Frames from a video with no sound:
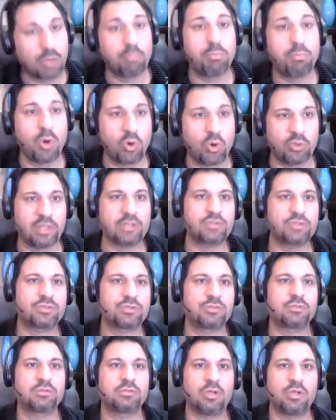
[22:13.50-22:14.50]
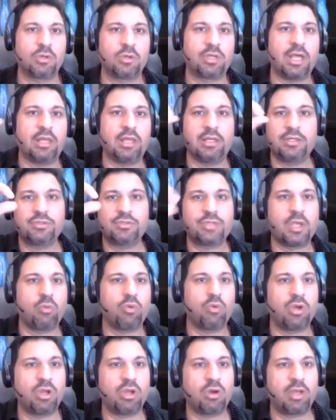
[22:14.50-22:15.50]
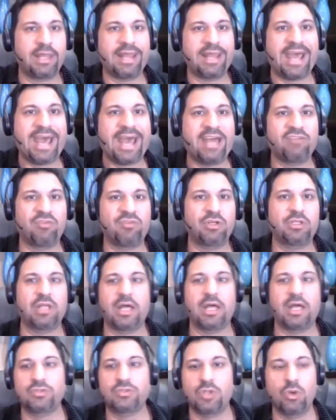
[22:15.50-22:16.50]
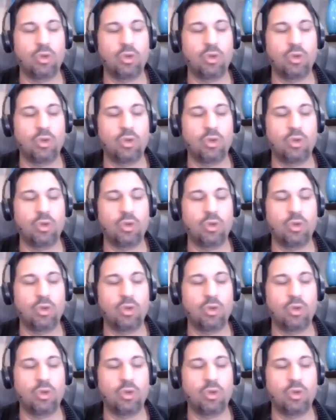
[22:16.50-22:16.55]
components. Okay, let's say we're going to advertise.